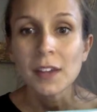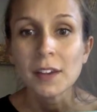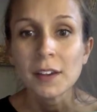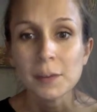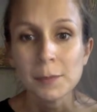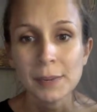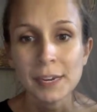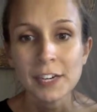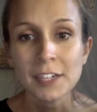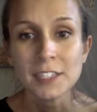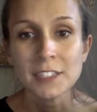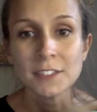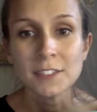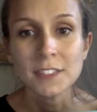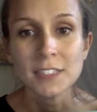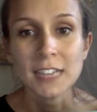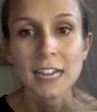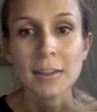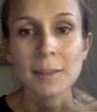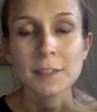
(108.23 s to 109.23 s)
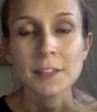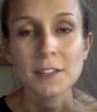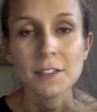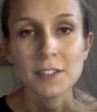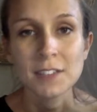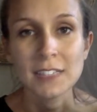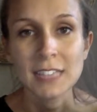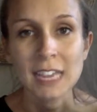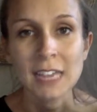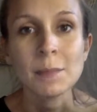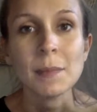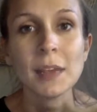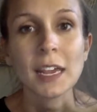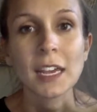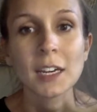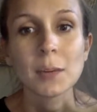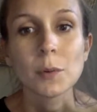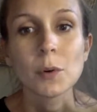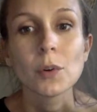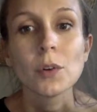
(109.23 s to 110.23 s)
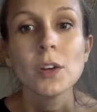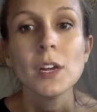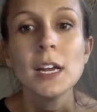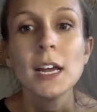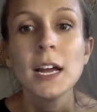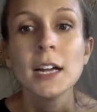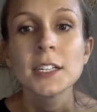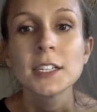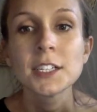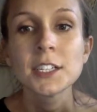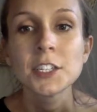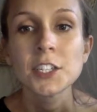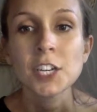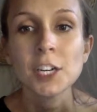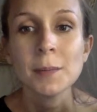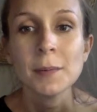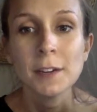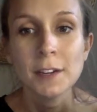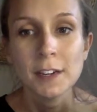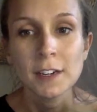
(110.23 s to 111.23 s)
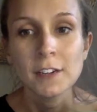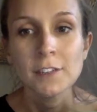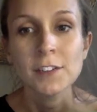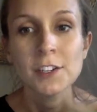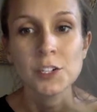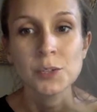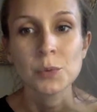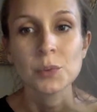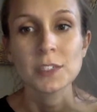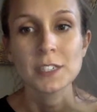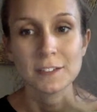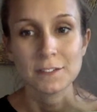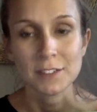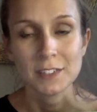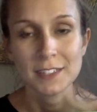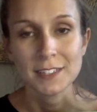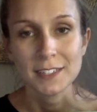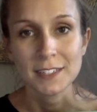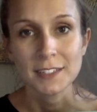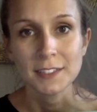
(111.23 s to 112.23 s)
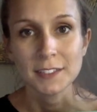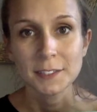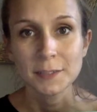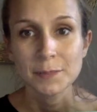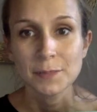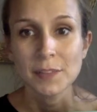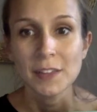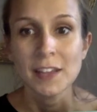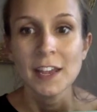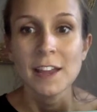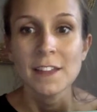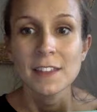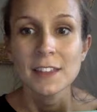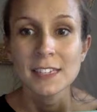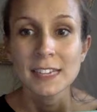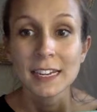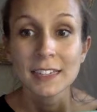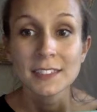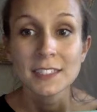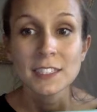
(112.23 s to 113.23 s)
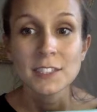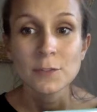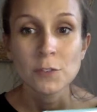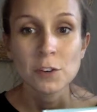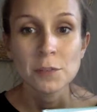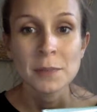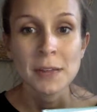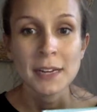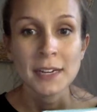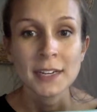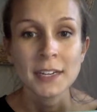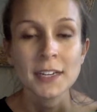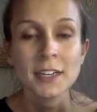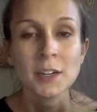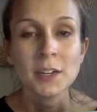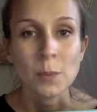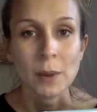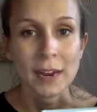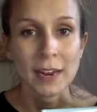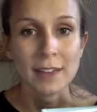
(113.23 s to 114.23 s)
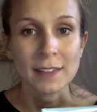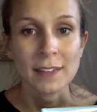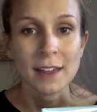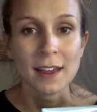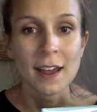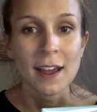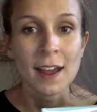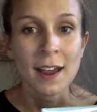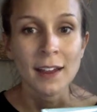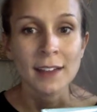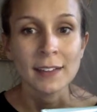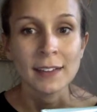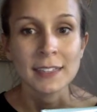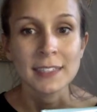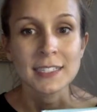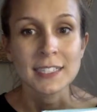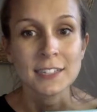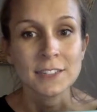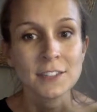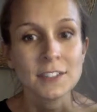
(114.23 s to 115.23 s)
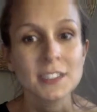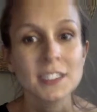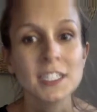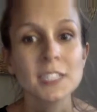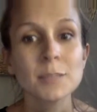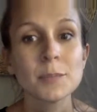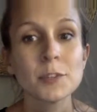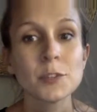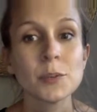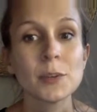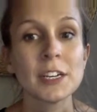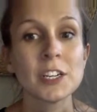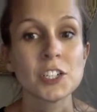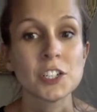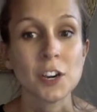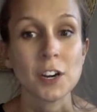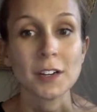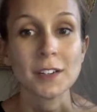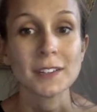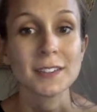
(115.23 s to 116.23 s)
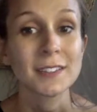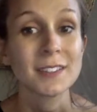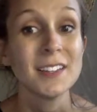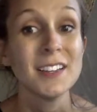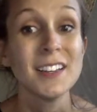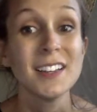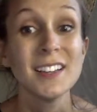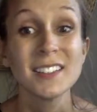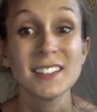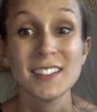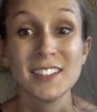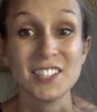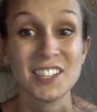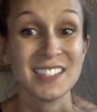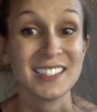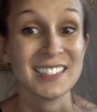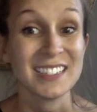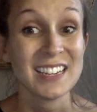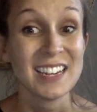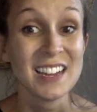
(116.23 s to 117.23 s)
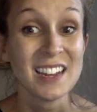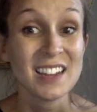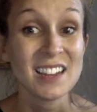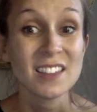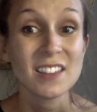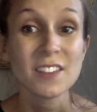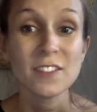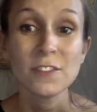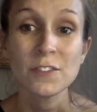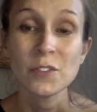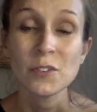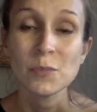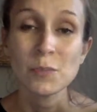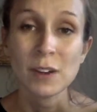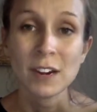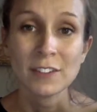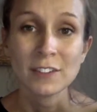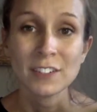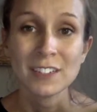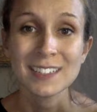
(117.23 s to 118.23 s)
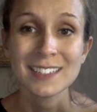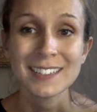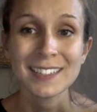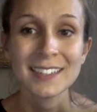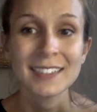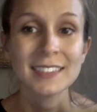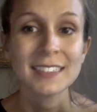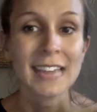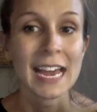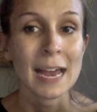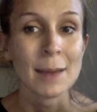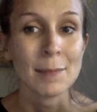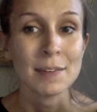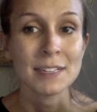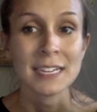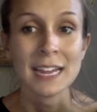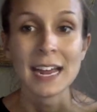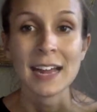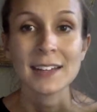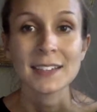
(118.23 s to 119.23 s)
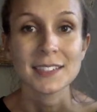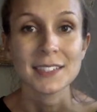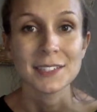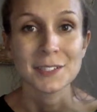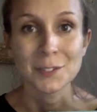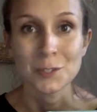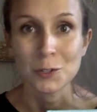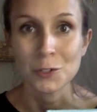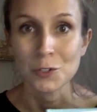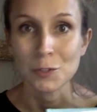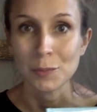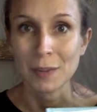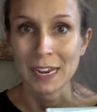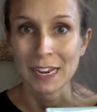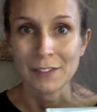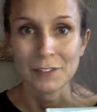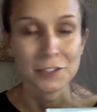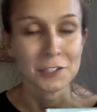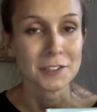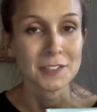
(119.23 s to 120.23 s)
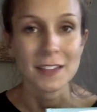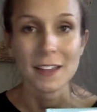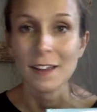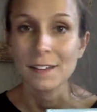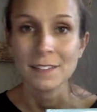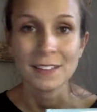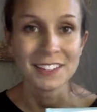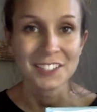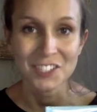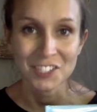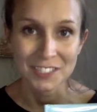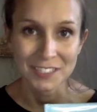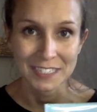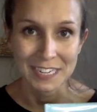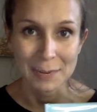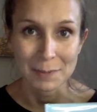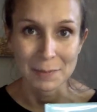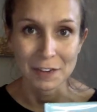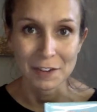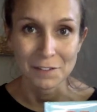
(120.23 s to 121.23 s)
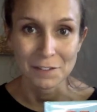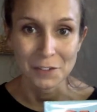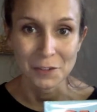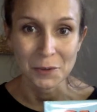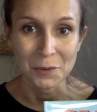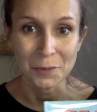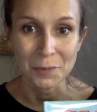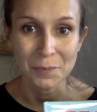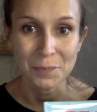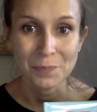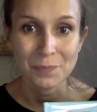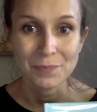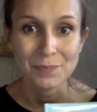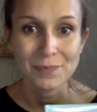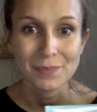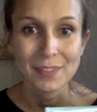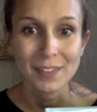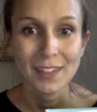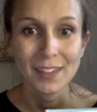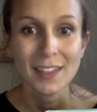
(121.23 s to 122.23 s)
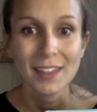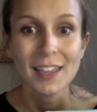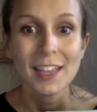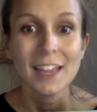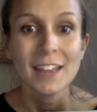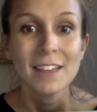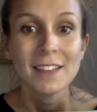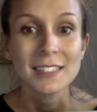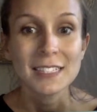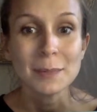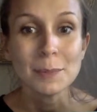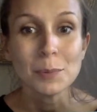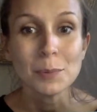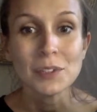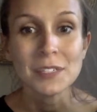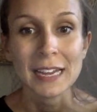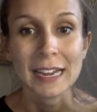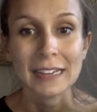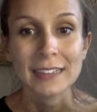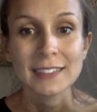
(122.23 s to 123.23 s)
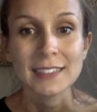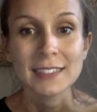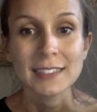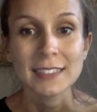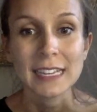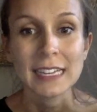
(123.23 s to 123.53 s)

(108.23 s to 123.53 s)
Compare different types of the same animal to determine individual differences. The text is formatted in a way that highlights differences between sharks, such as teeth, food preferences, habitats, and social behaviors, and that's just naming a few. The simple text is